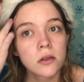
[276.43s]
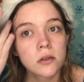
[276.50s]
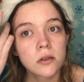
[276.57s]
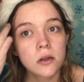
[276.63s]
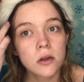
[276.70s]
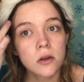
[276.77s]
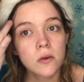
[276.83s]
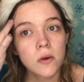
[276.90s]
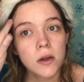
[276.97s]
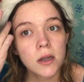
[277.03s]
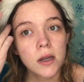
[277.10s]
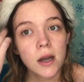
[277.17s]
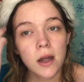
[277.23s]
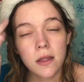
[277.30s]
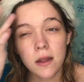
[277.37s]
So
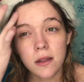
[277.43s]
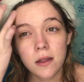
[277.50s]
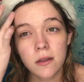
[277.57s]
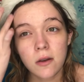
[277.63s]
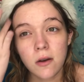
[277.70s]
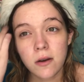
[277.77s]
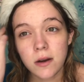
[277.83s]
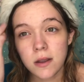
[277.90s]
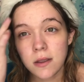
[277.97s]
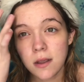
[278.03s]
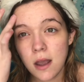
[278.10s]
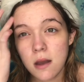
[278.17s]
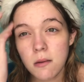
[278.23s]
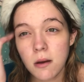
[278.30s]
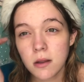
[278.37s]
yeah, I think that's all I have to
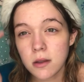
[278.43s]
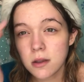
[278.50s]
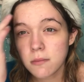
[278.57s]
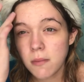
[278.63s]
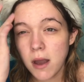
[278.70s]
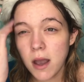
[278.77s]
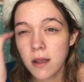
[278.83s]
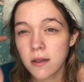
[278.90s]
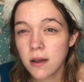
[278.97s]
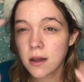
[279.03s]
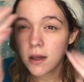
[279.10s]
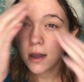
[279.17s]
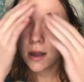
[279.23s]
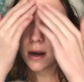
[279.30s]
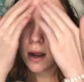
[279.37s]
say about this mask.
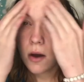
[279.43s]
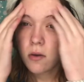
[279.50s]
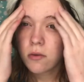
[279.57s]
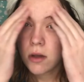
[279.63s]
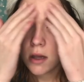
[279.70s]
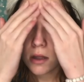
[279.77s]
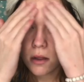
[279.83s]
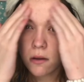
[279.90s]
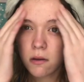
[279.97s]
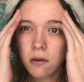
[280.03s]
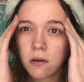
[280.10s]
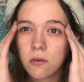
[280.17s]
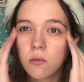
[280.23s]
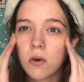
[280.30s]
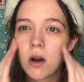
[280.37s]
Again, I'll link
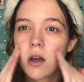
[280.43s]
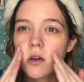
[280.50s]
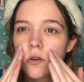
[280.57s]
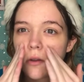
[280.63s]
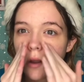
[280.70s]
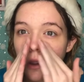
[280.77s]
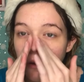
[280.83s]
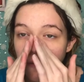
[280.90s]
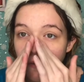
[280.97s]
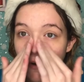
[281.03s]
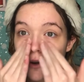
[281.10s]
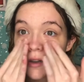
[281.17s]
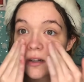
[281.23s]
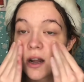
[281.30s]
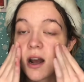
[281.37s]
the one I used it the
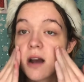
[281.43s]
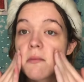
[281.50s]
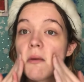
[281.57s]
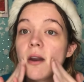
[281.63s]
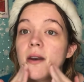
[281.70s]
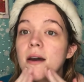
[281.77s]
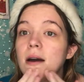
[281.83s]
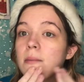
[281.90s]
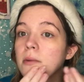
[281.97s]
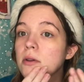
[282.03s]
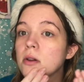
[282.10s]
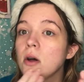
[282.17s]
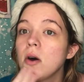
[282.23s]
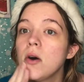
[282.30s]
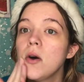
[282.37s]
first time down
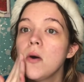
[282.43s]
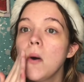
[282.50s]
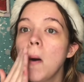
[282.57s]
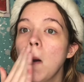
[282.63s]
below.